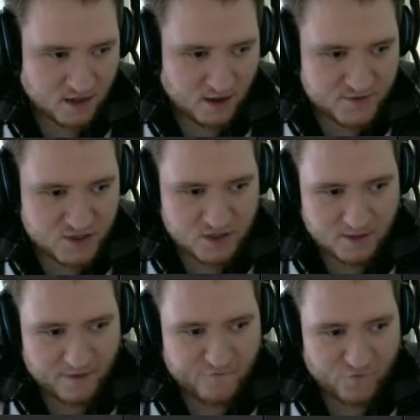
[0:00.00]
I've just done
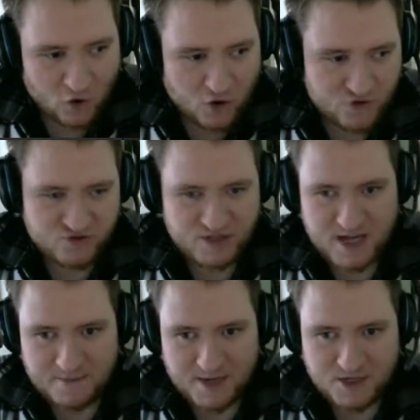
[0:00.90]
about 400
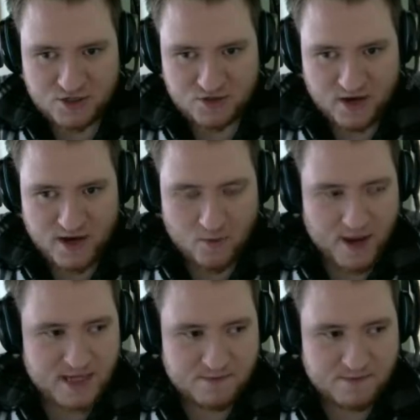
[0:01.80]
damage straight
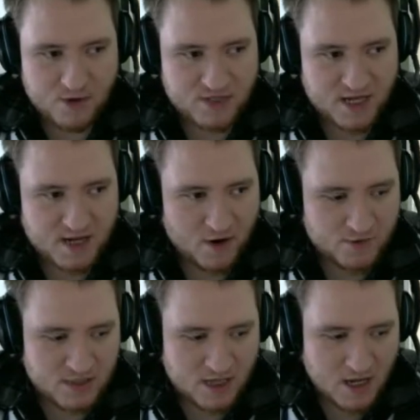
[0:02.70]
away to most heroes.